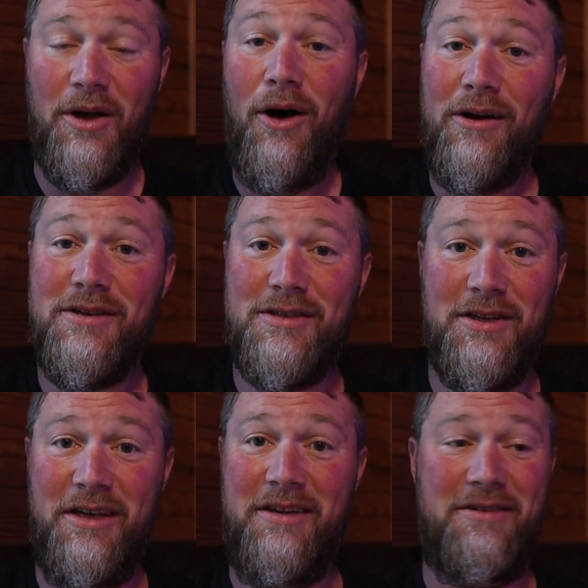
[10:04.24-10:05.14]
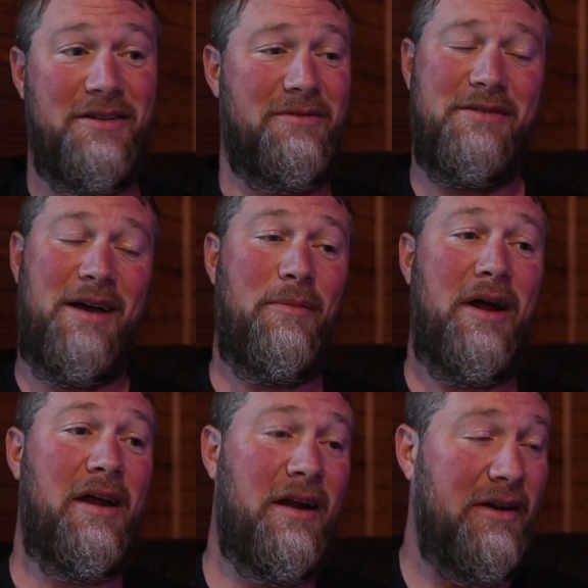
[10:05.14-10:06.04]
Honestly, I
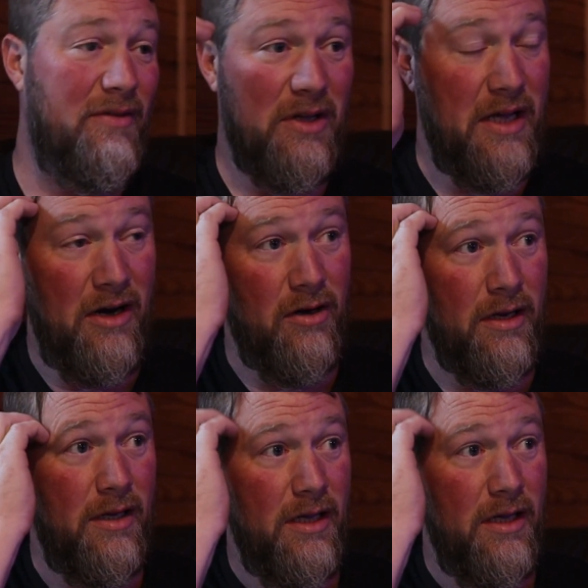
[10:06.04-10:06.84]
might not even cared.